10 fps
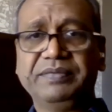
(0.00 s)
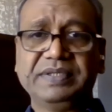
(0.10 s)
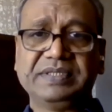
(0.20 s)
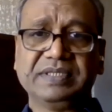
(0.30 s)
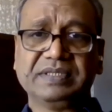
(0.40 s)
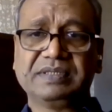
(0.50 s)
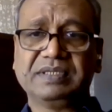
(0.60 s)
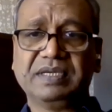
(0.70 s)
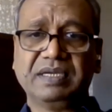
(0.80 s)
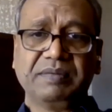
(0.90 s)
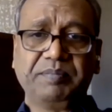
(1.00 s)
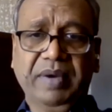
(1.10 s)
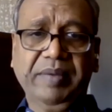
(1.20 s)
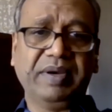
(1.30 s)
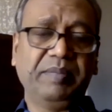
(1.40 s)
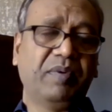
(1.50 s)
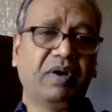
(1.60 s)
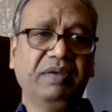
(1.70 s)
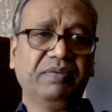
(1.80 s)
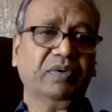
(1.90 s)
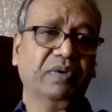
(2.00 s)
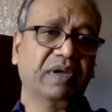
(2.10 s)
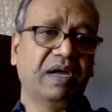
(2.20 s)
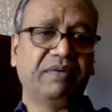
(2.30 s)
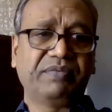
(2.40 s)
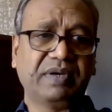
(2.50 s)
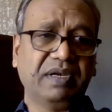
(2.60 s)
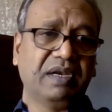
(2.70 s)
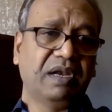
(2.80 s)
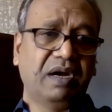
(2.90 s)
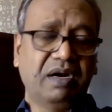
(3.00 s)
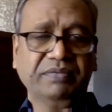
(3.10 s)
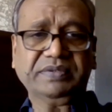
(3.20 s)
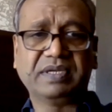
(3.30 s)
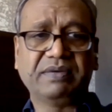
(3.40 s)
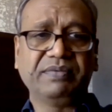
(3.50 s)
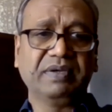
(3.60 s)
which is a primary body looking after a lot of stuff,